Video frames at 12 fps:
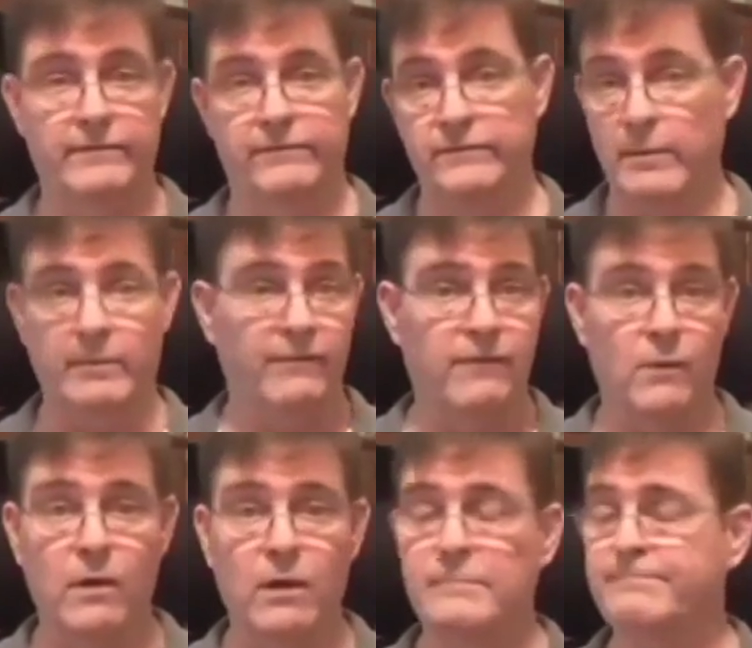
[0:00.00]
Number
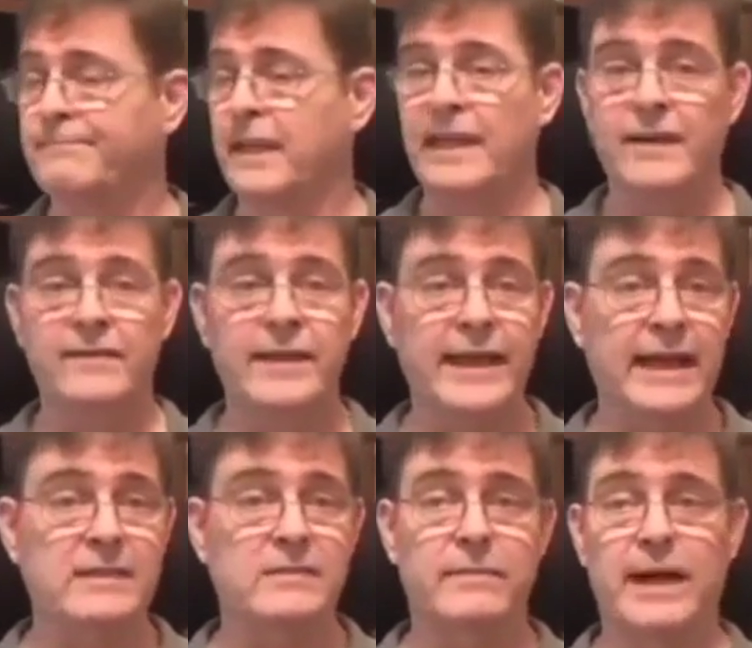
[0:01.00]
four, evening
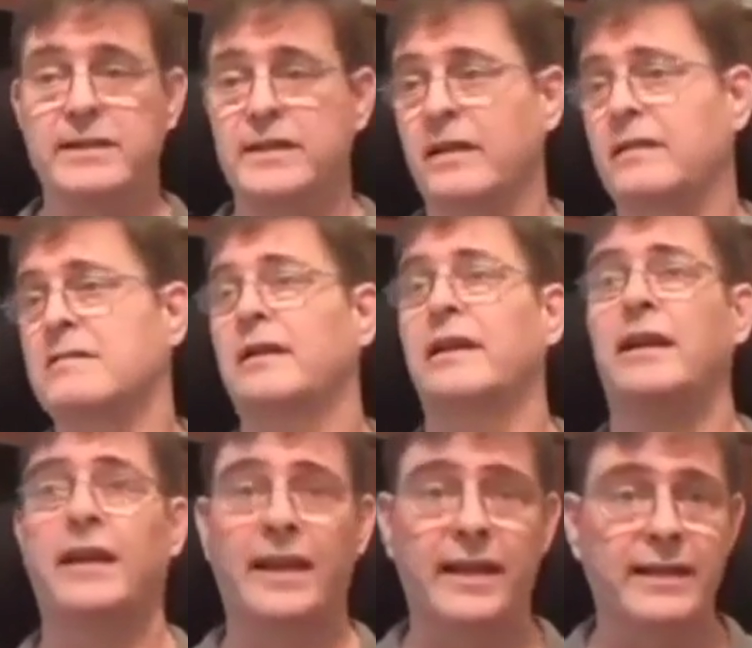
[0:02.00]
extra magic hours,
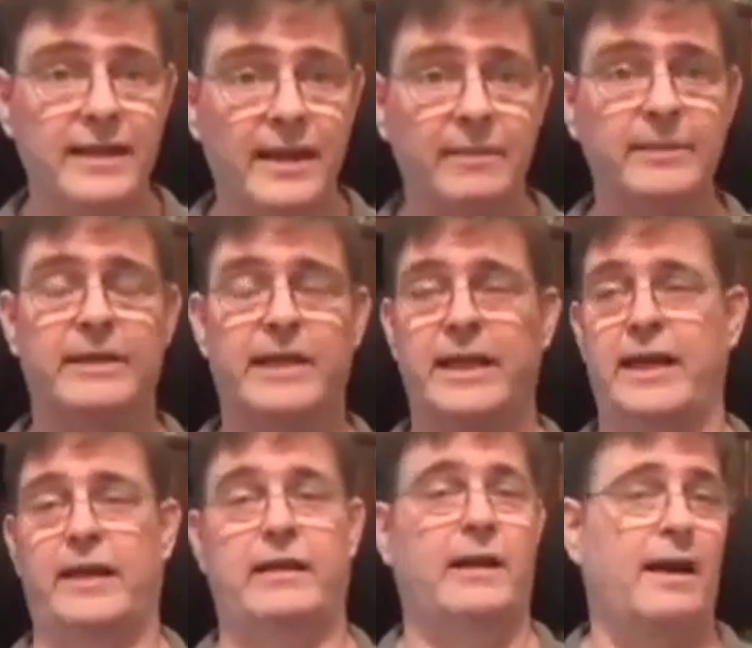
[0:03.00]
anytime you can.